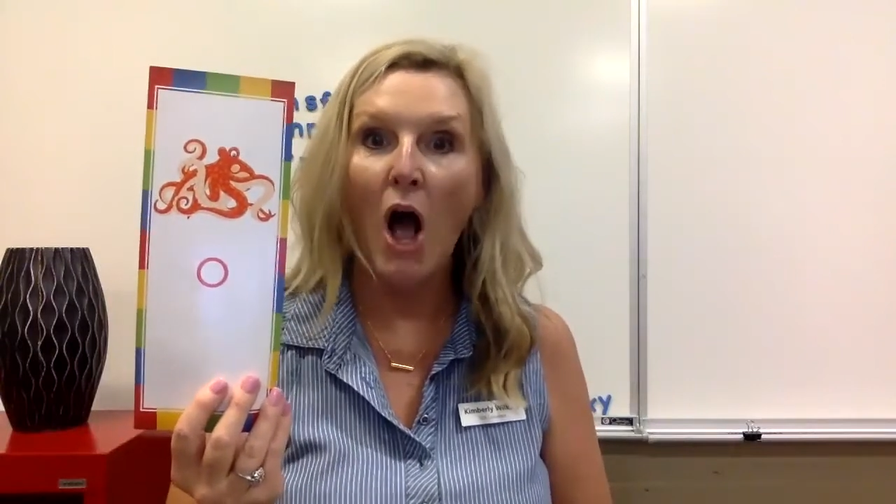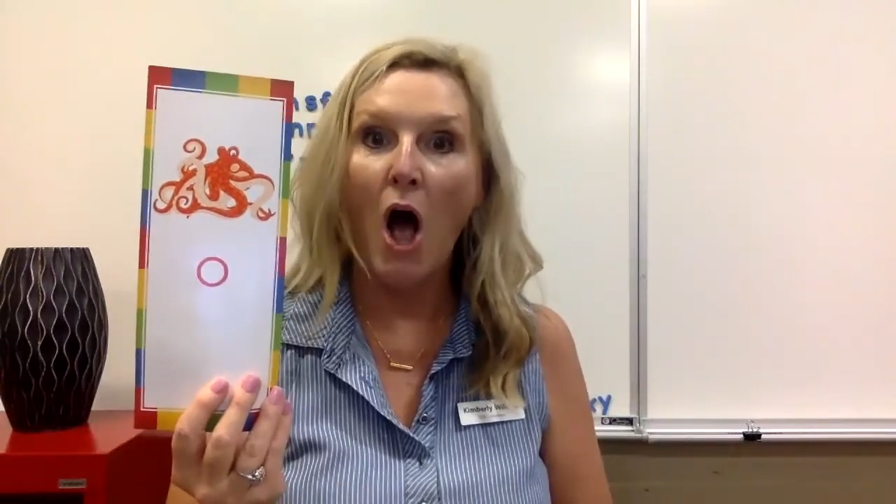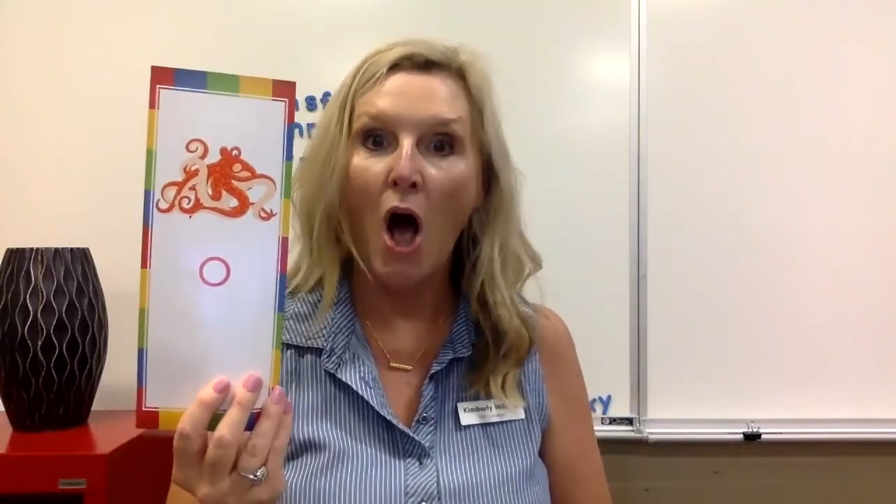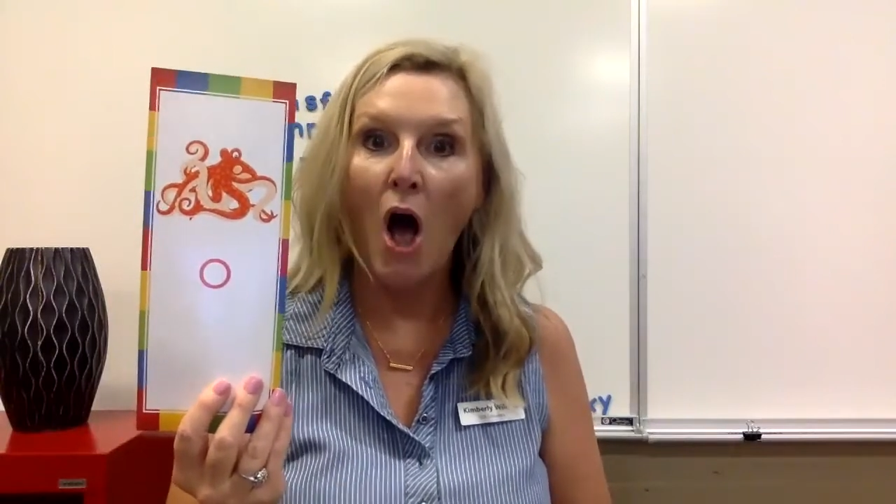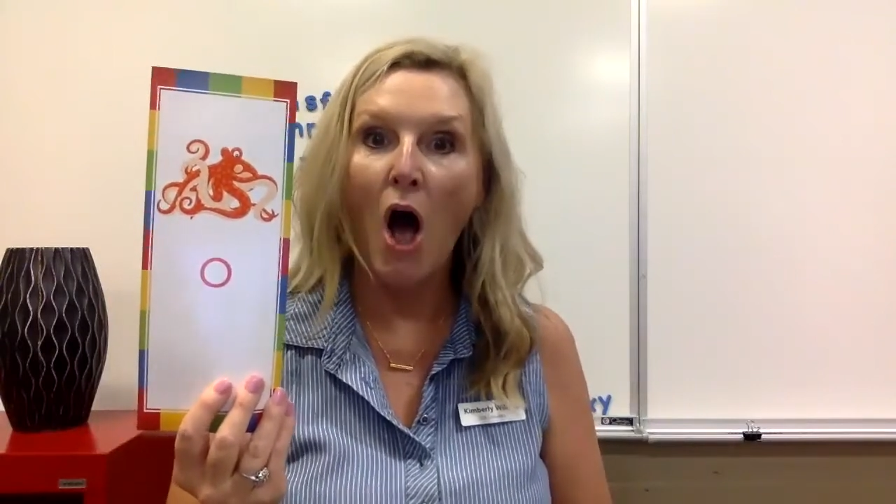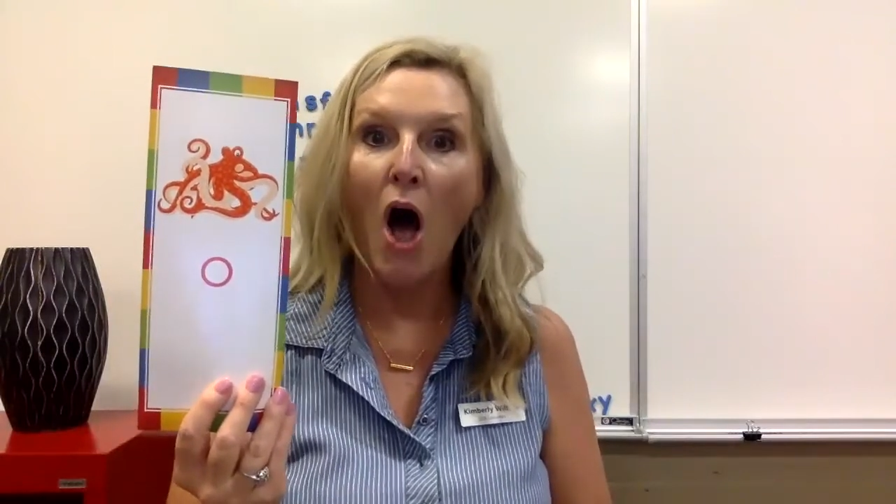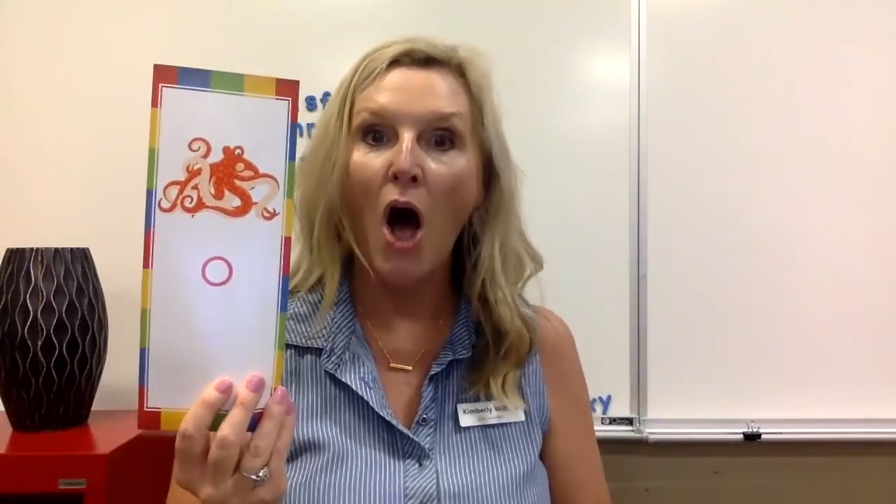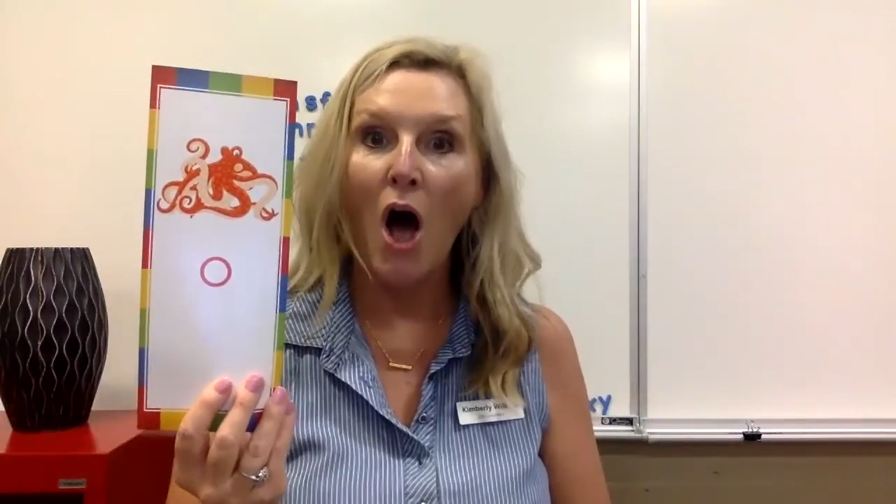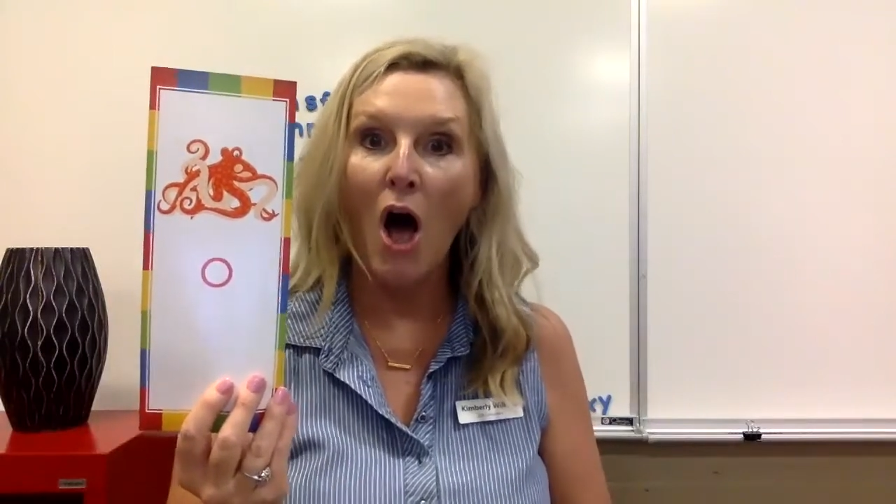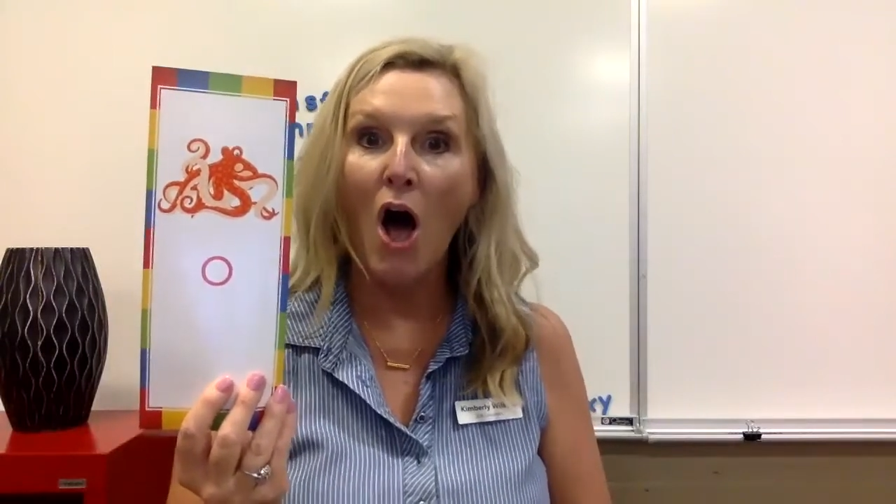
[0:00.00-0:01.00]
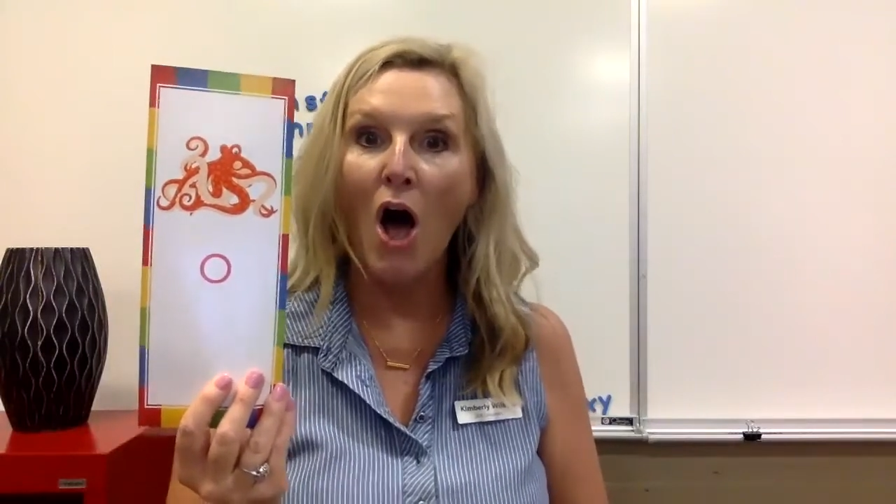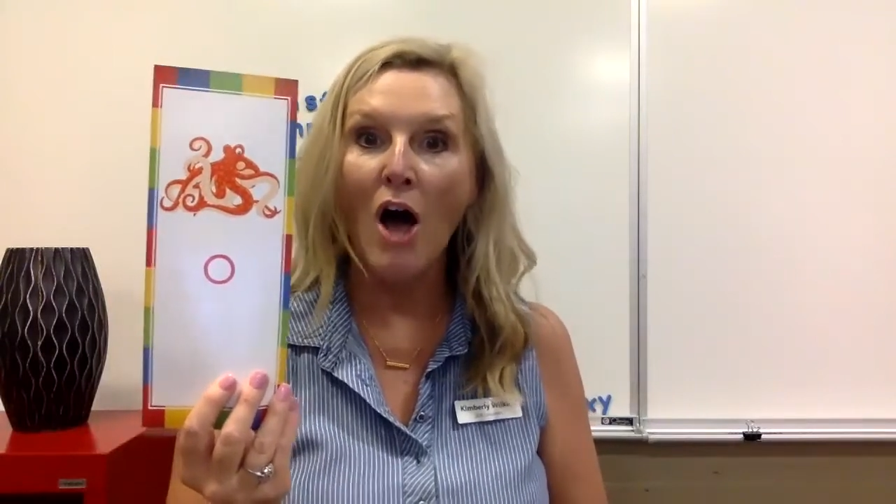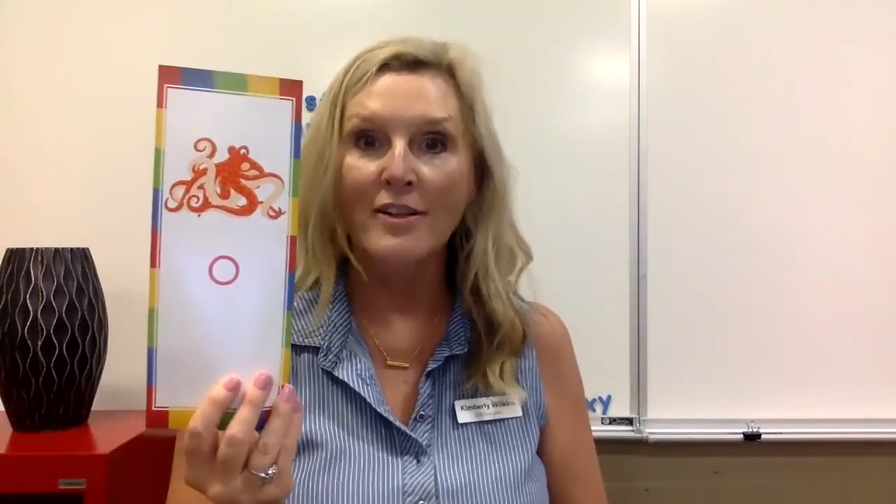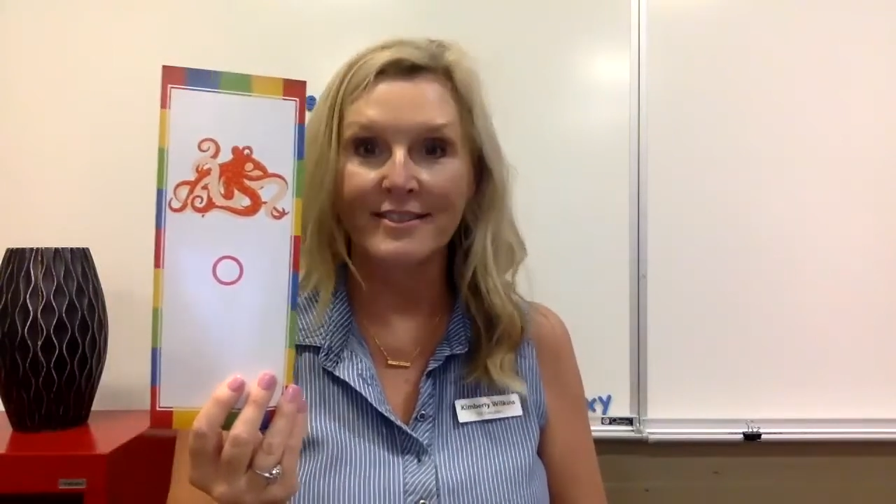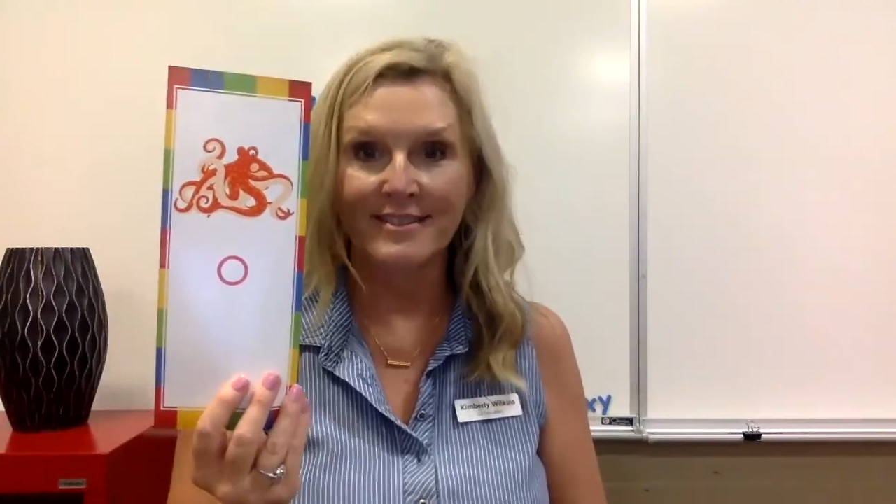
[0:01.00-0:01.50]
ah
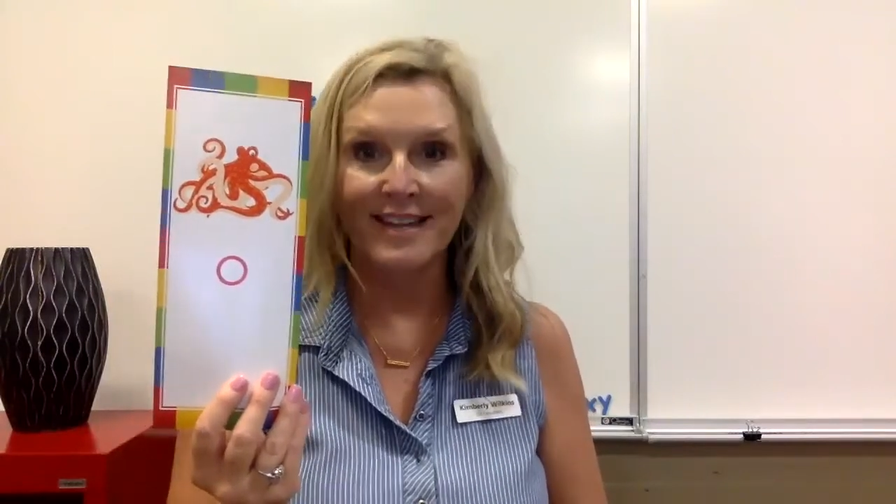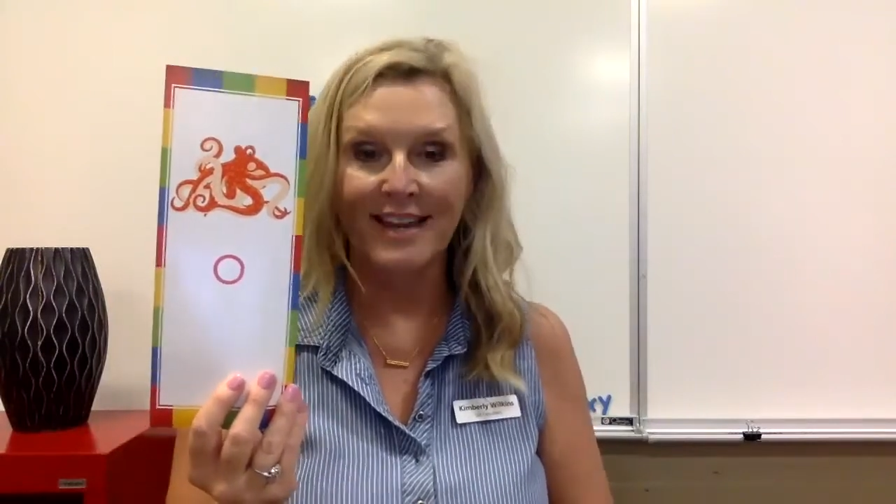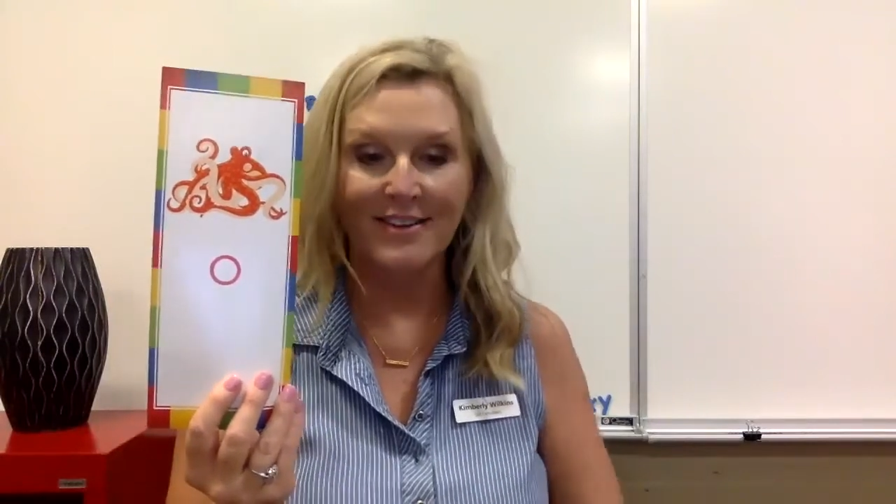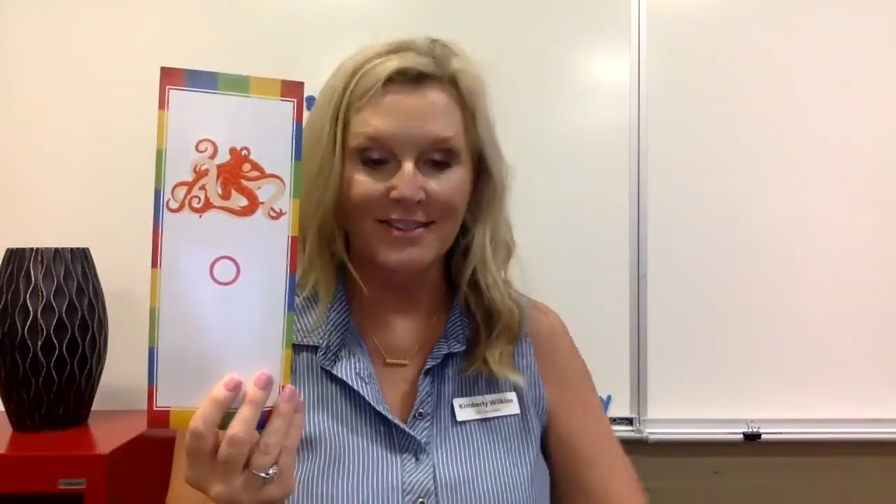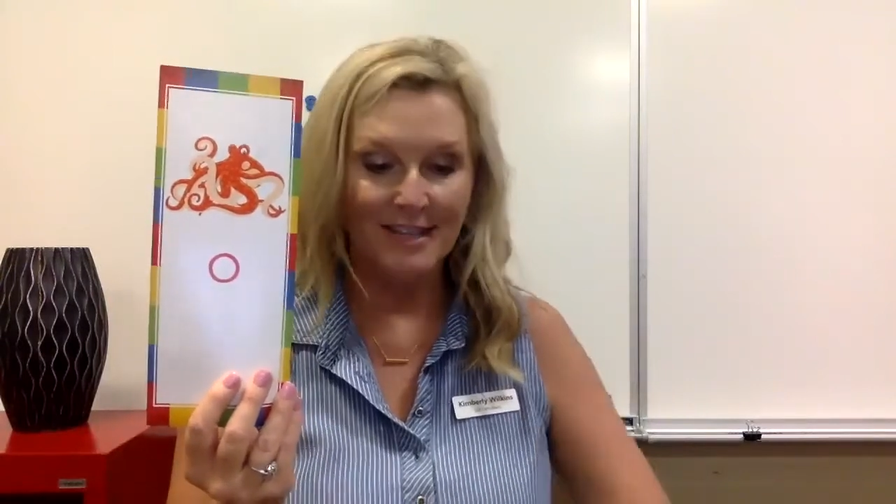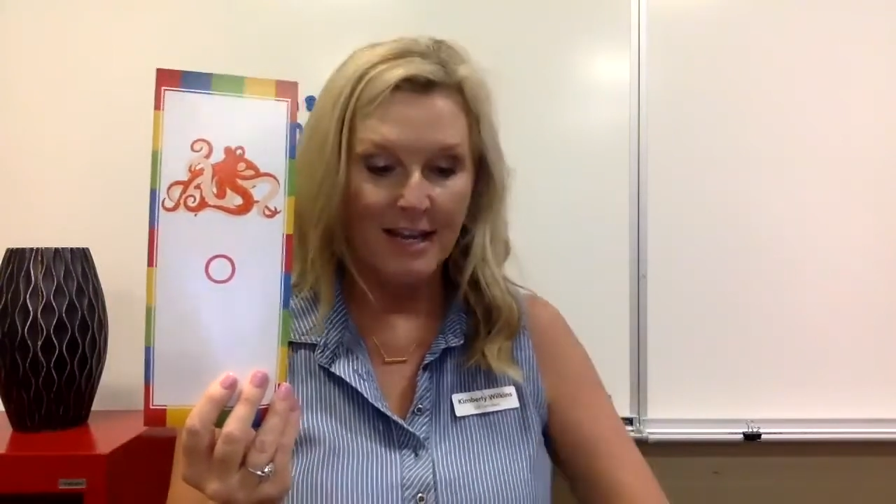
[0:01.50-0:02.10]
sound.